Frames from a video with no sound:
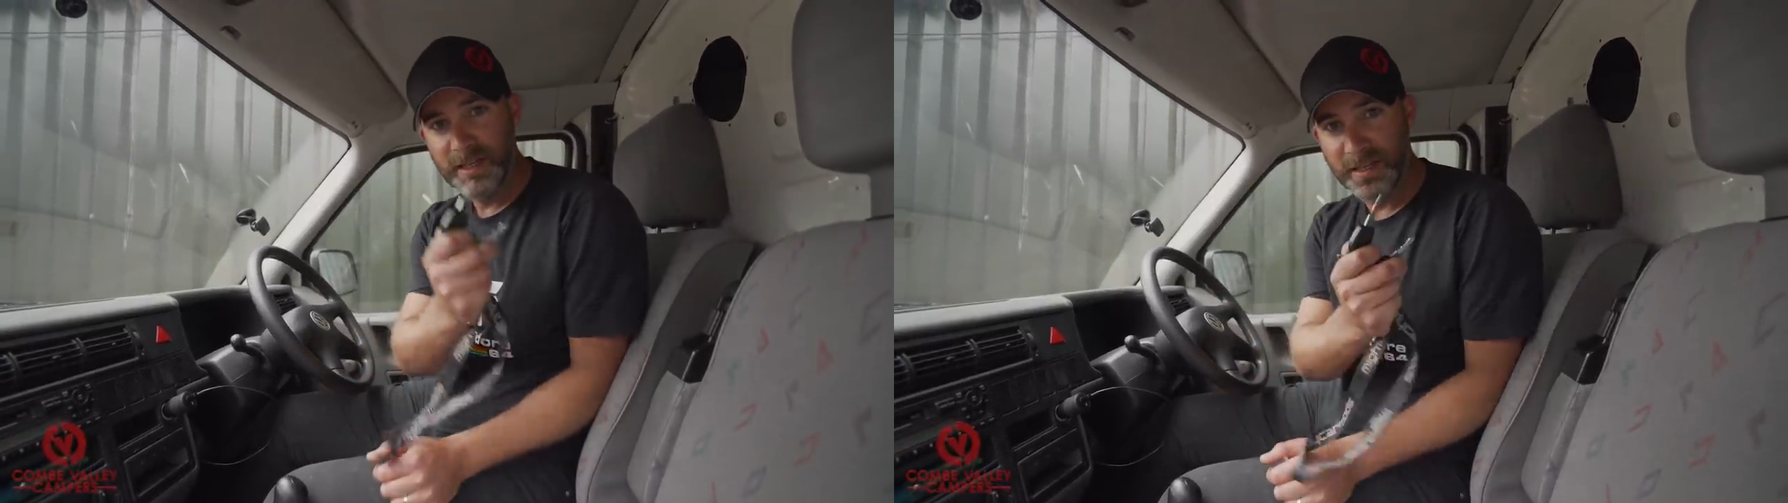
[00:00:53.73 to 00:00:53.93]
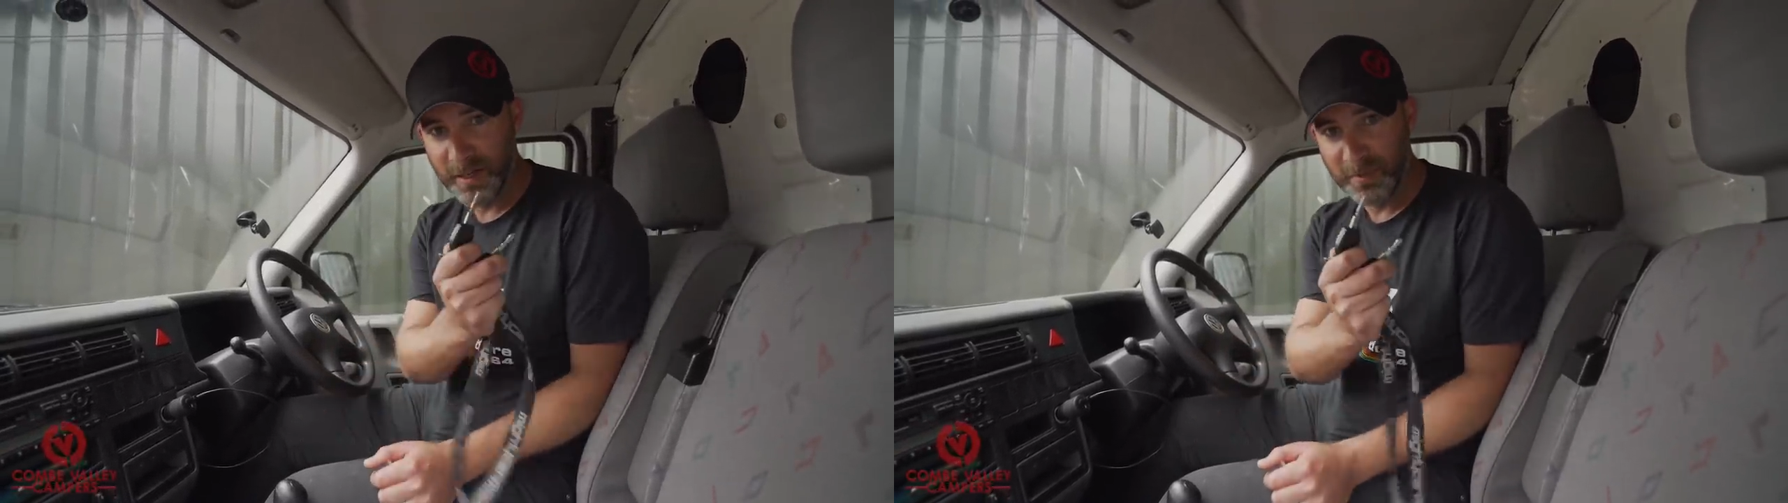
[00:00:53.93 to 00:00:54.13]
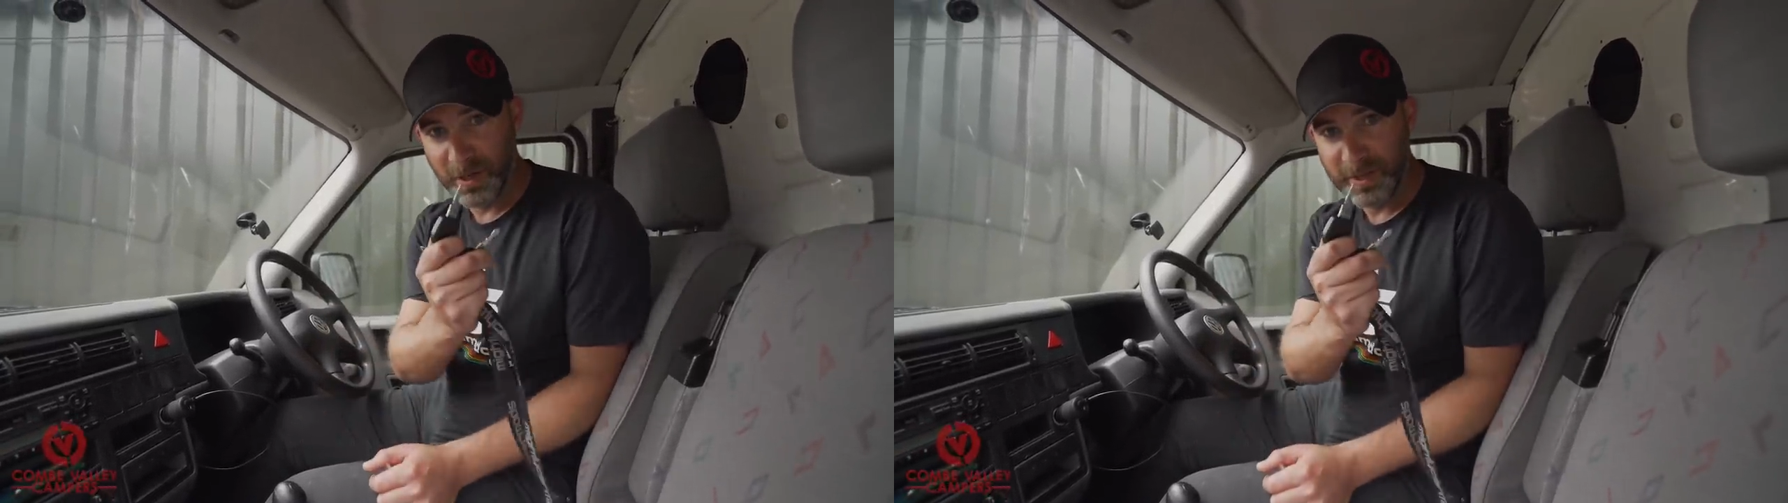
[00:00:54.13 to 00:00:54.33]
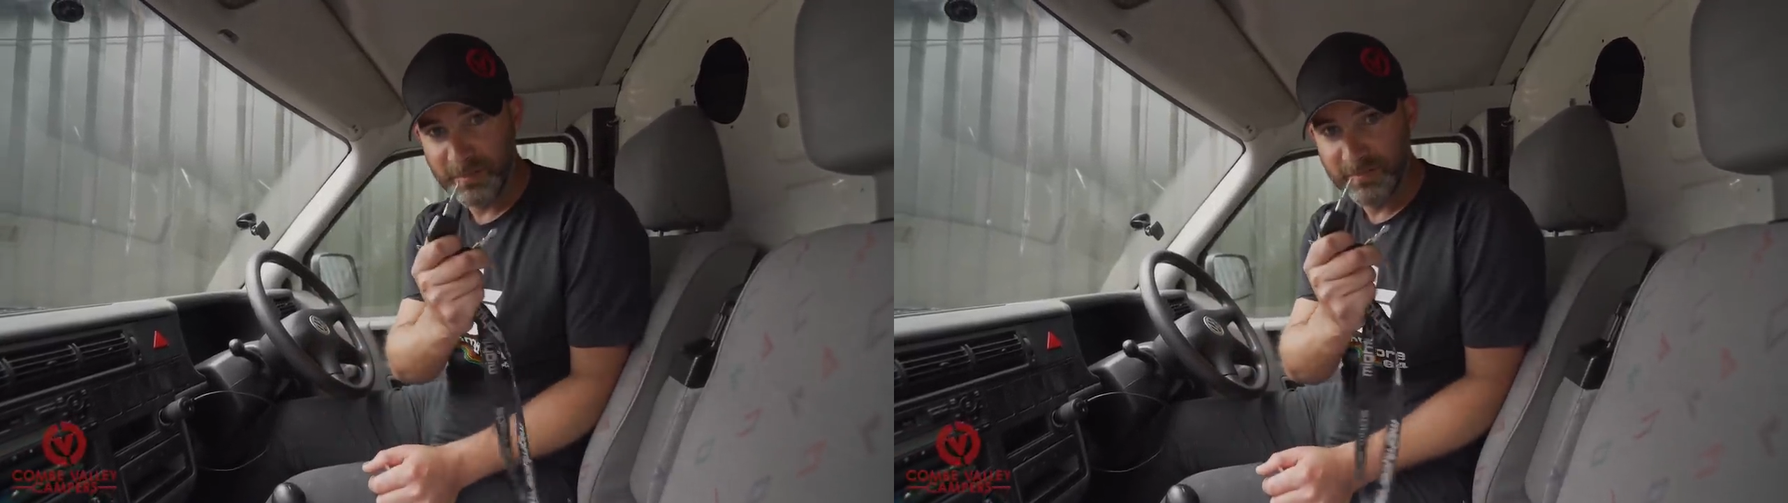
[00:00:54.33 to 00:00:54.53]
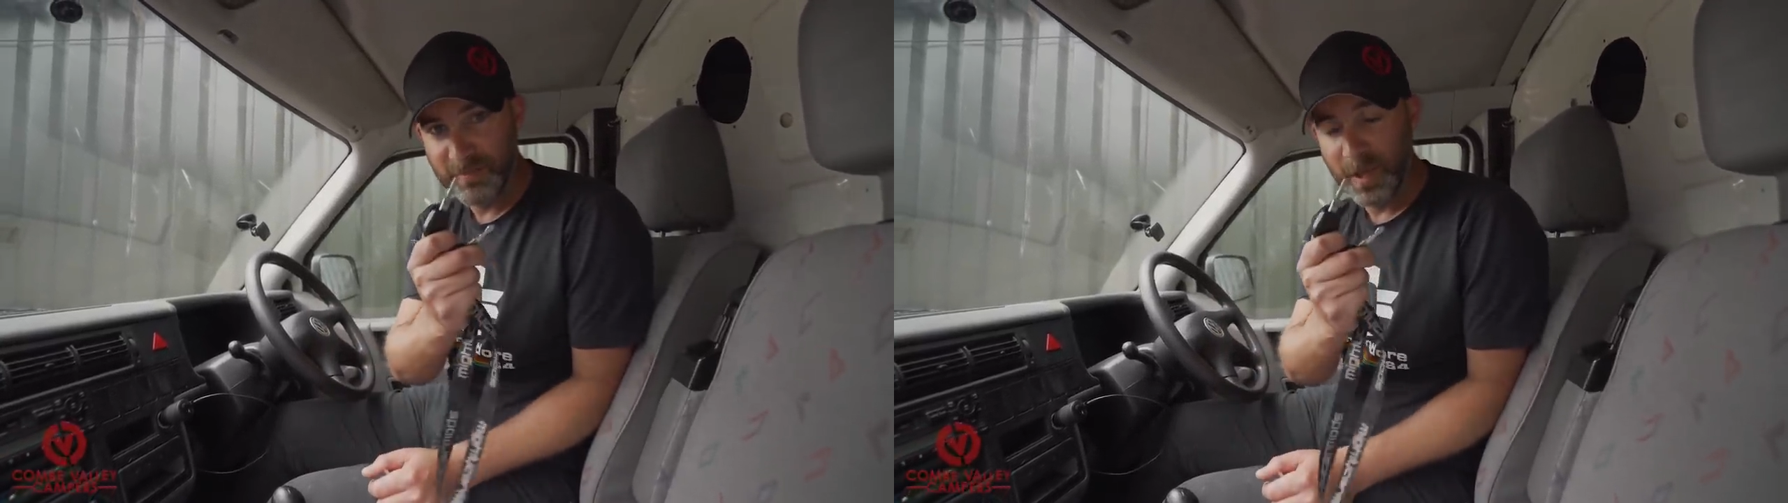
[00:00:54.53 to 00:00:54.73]
like
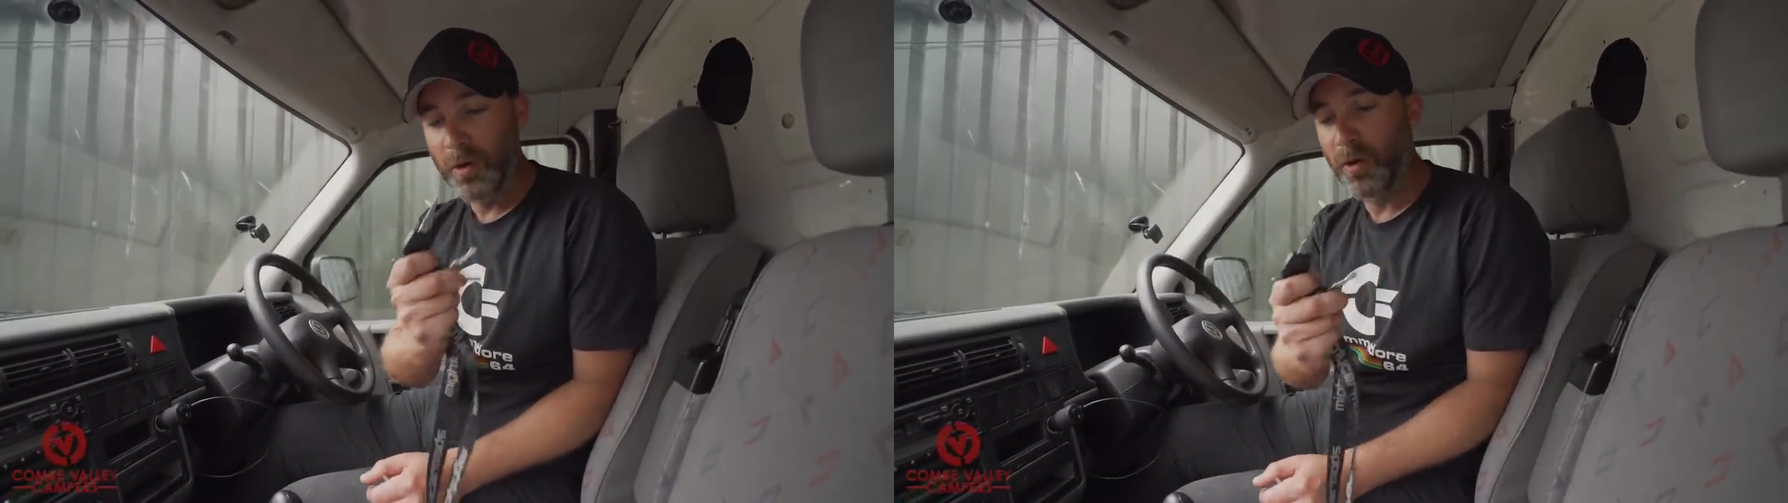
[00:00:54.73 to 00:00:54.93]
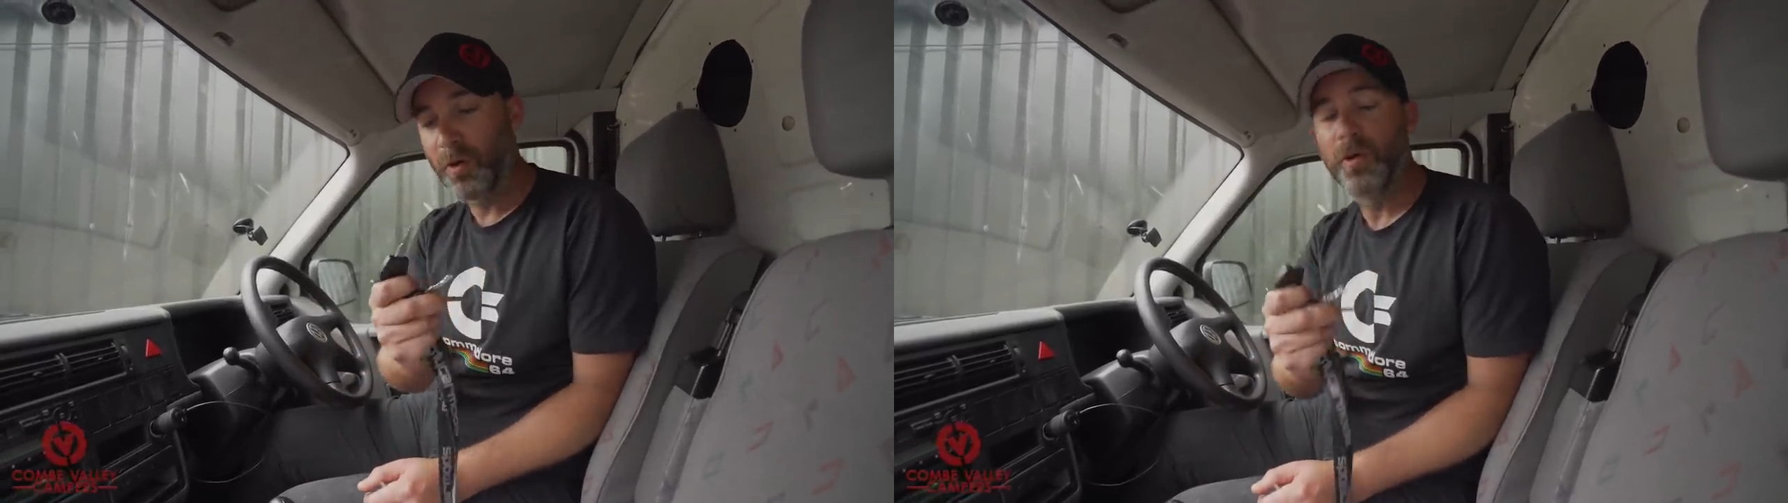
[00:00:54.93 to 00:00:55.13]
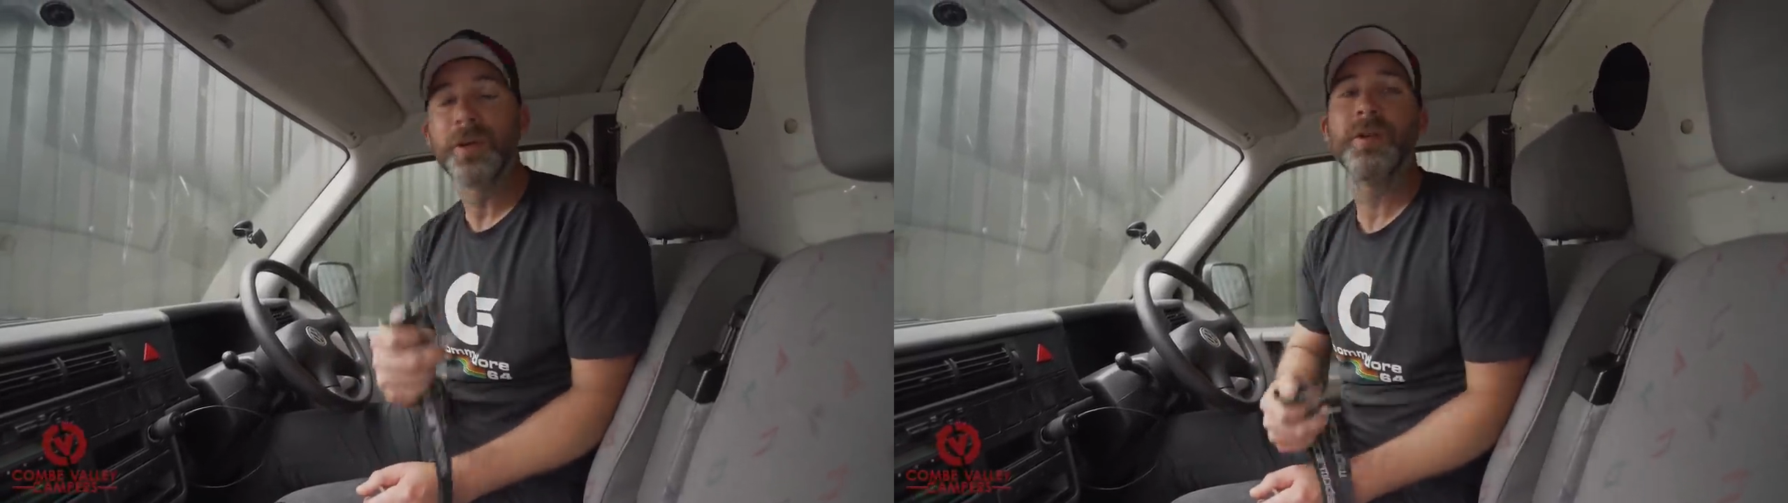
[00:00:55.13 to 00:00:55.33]
mine, or